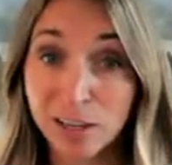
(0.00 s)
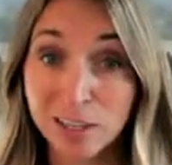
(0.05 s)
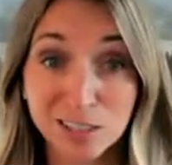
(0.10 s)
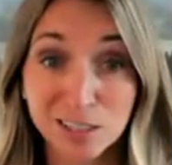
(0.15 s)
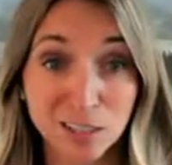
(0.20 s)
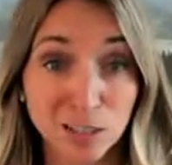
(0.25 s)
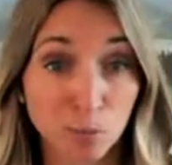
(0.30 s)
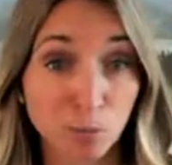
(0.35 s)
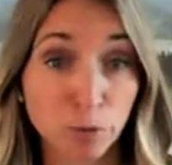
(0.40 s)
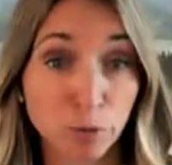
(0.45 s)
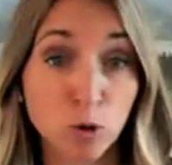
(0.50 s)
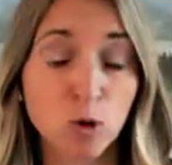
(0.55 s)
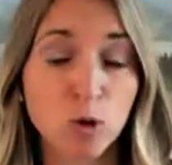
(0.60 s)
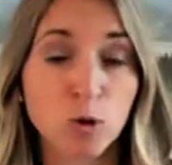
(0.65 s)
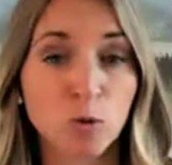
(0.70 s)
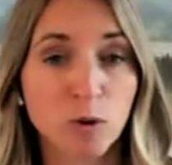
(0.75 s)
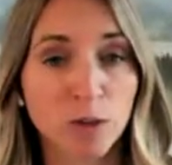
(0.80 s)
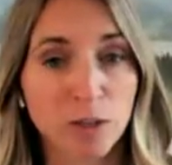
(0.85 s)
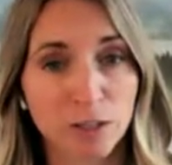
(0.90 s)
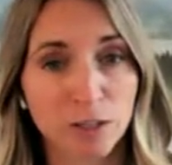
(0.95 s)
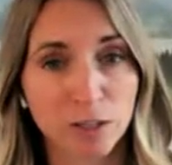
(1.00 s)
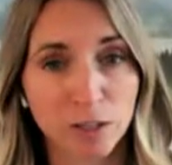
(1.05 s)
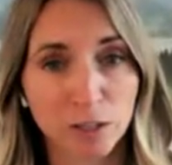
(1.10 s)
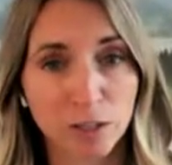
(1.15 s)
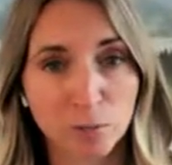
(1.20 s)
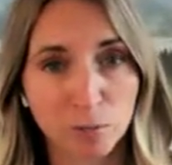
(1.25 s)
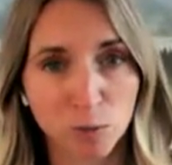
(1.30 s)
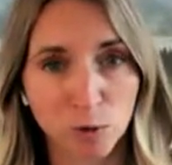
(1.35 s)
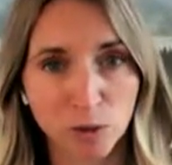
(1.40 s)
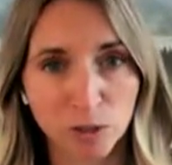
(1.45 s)
support one another
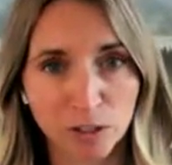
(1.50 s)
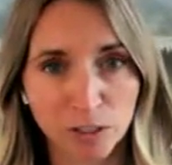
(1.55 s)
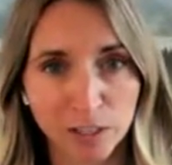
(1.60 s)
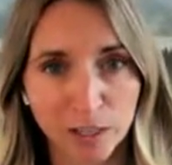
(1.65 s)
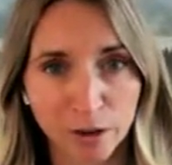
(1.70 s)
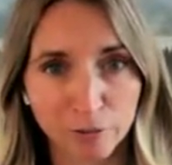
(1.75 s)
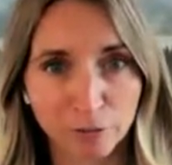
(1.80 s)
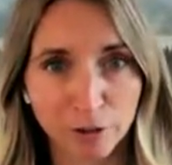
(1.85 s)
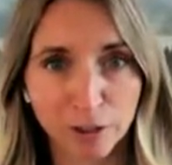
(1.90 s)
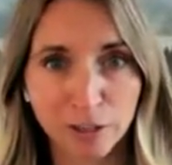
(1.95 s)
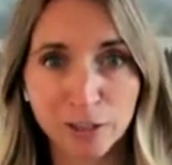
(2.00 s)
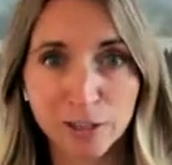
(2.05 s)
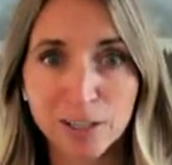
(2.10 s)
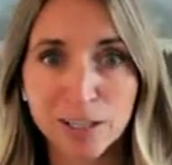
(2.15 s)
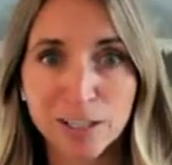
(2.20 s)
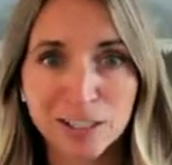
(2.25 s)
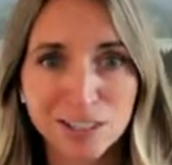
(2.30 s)
more than ever,